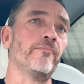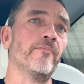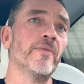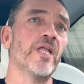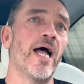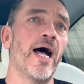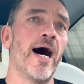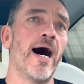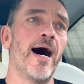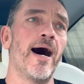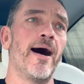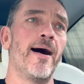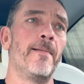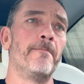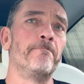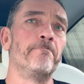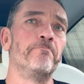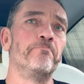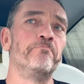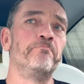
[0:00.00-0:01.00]

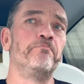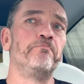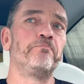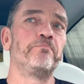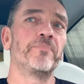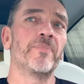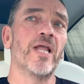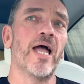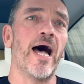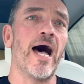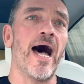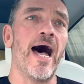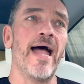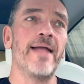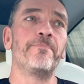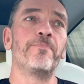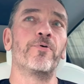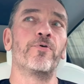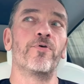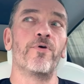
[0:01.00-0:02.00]

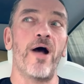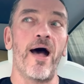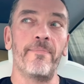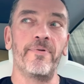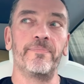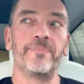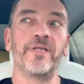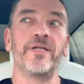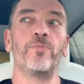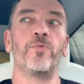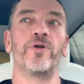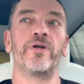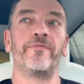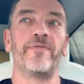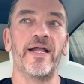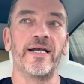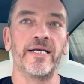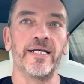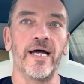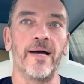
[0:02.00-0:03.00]
I probably would have
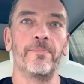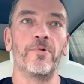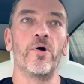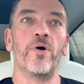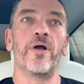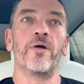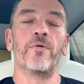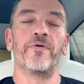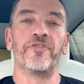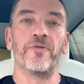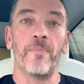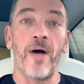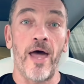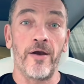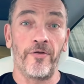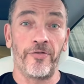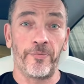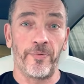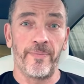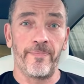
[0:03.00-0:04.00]
ended up going with the
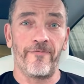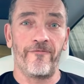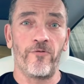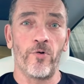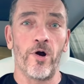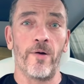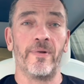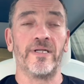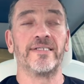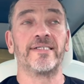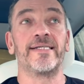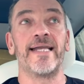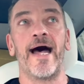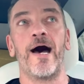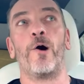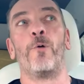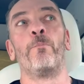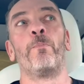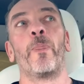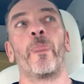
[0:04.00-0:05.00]
Model 3 performance.
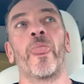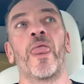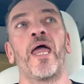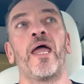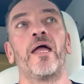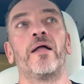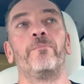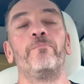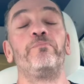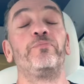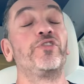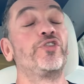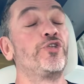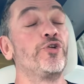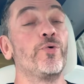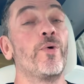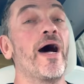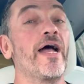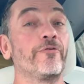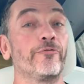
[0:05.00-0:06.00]
Now,
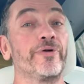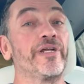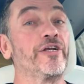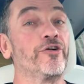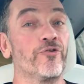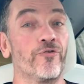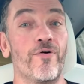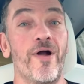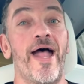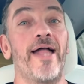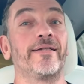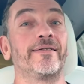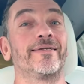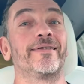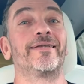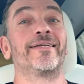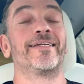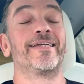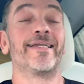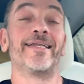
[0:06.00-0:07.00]
do I regret
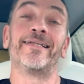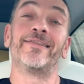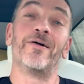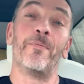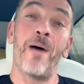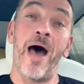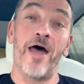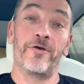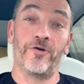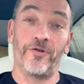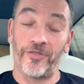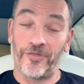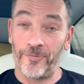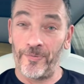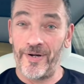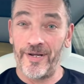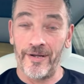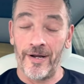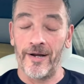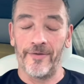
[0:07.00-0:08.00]
getting the Model
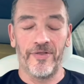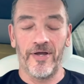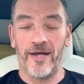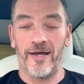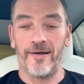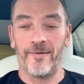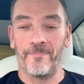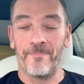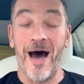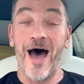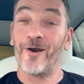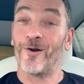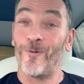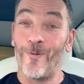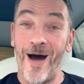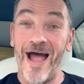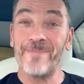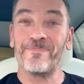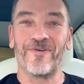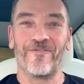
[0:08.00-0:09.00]
3 or the Model
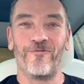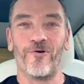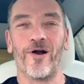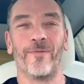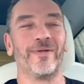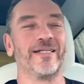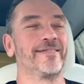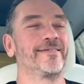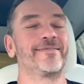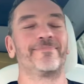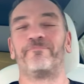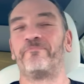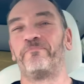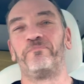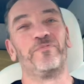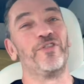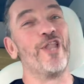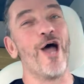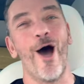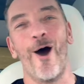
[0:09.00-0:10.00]
Y performance?
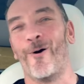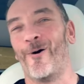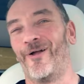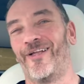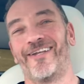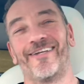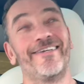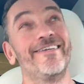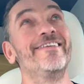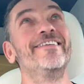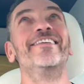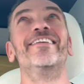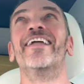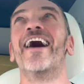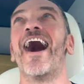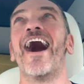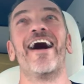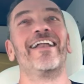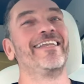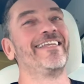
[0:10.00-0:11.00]
No,
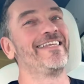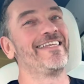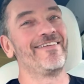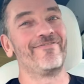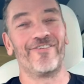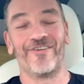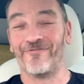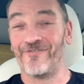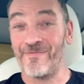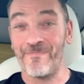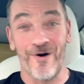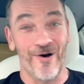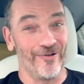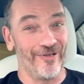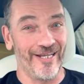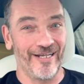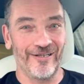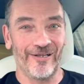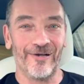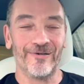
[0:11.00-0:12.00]
not even
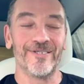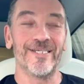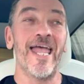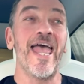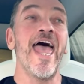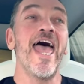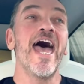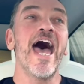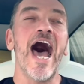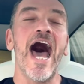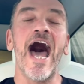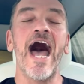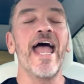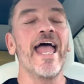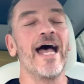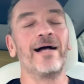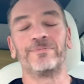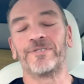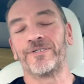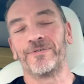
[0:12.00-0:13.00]
remotely close. I
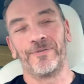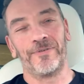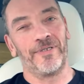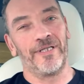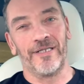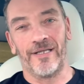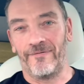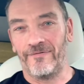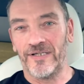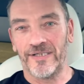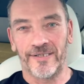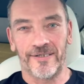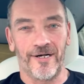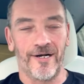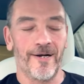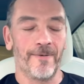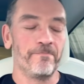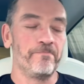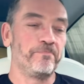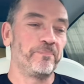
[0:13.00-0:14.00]
absolutely love this
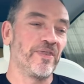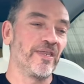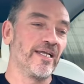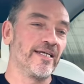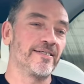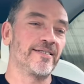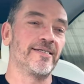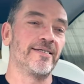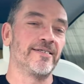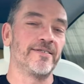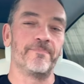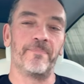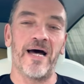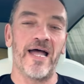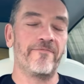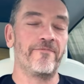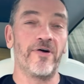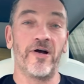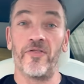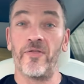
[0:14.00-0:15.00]
car. This is by
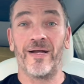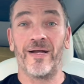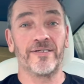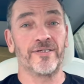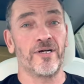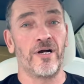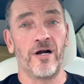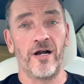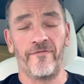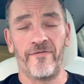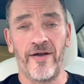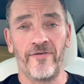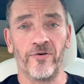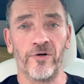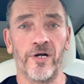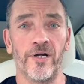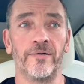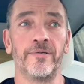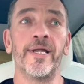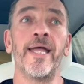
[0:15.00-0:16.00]
far the car I've ever
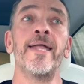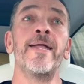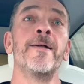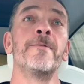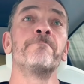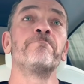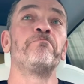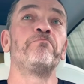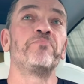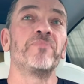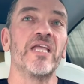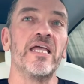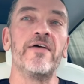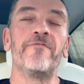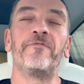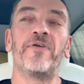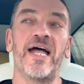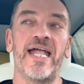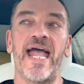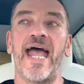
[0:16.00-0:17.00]
owned.
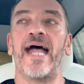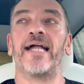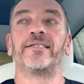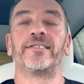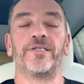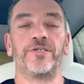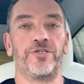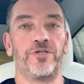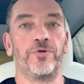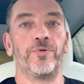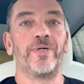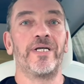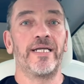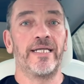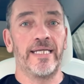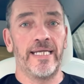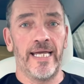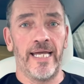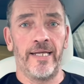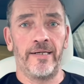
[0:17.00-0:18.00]
If I had to do it
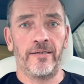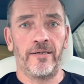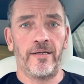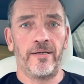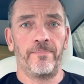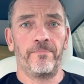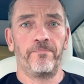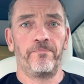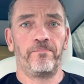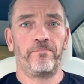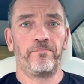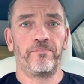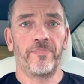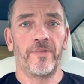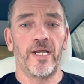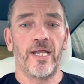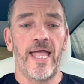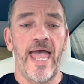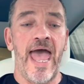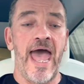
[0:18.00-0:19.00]
again
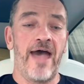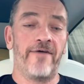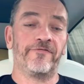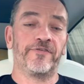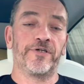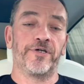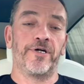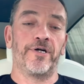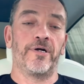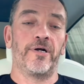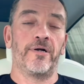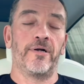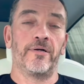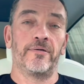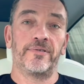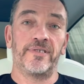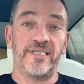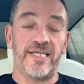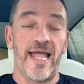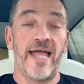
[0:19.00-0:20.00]
after
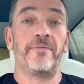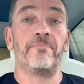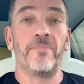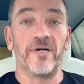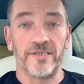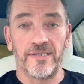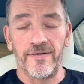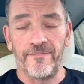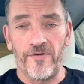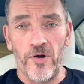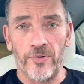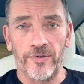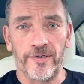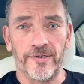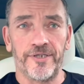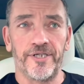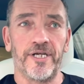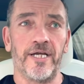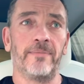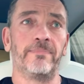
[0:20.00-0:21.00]
10 months of
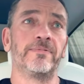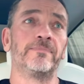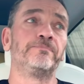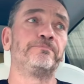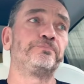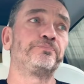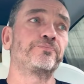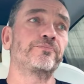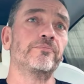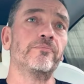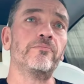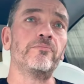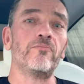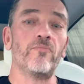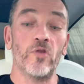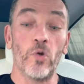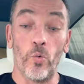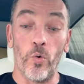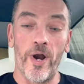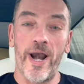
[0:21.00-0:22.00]
ownership,
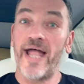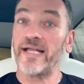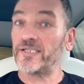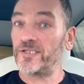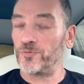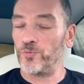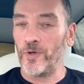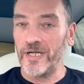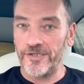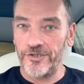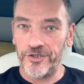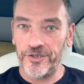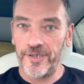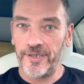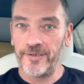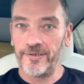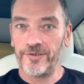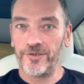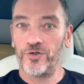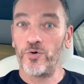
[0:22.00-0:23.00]
would I switch
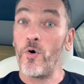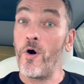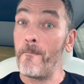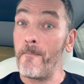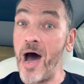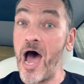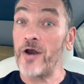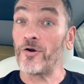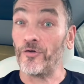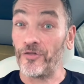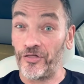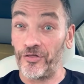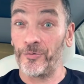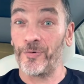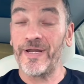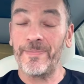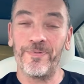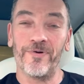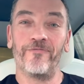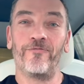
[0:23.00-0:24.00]
to a Model
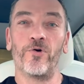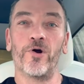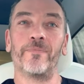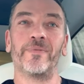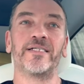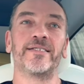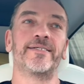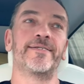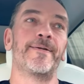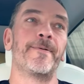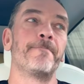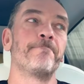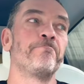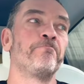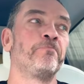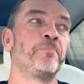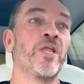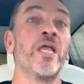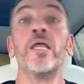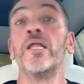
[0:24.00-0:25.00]
3 performance?
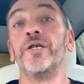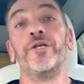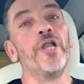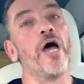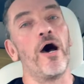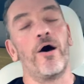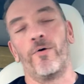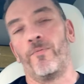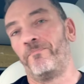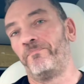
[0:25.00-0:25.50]
No.